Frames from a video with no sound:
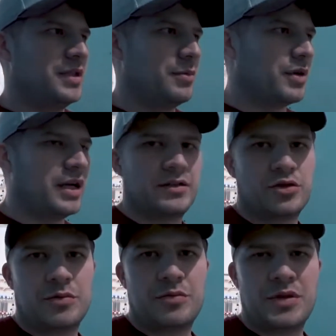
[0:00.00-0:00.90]
connect
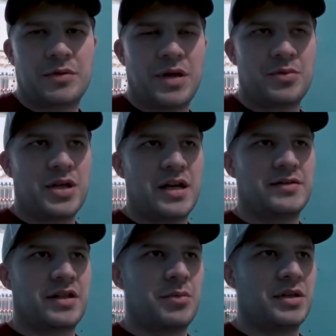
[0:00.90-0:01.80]
with our colleagues
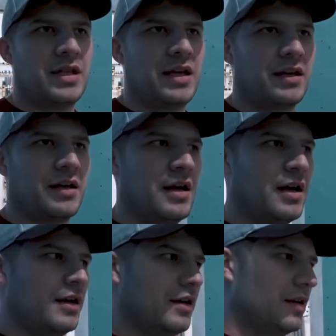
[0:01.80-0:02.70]
in
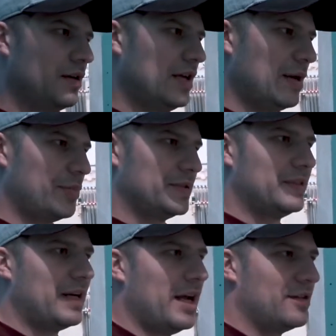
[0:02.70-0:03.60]
Europe, America, and
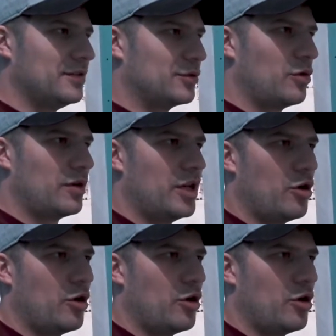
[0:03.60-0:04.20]
all over.